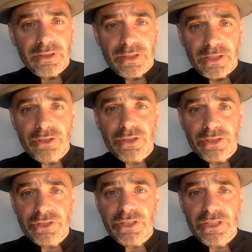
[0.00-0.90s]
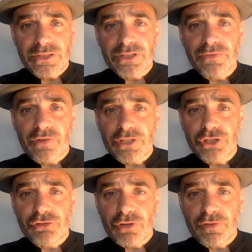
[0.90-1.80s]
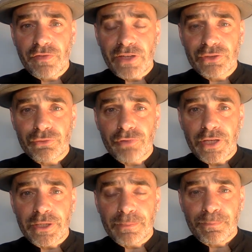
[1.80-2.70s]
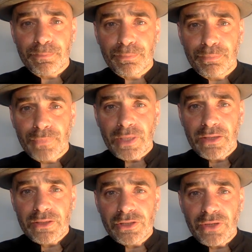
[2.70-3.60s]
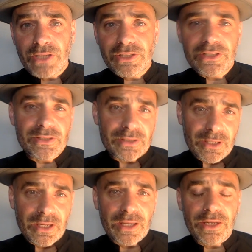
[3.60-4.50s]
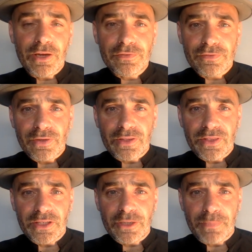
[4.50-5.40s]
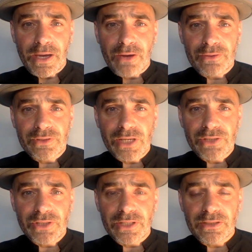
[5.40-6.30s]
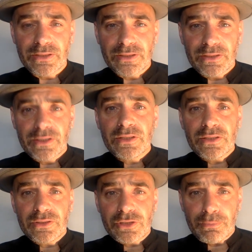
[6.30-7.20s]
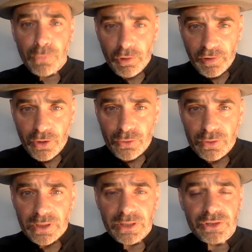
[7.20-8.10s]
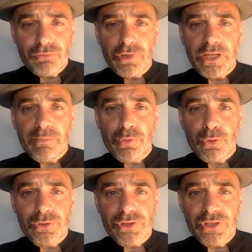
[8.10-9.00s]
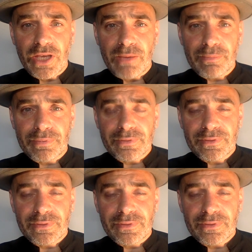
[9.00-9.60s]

again, you're going to see this is a very strong effect already. So that's enough, I think, about testing. Tomorrow is a really important step,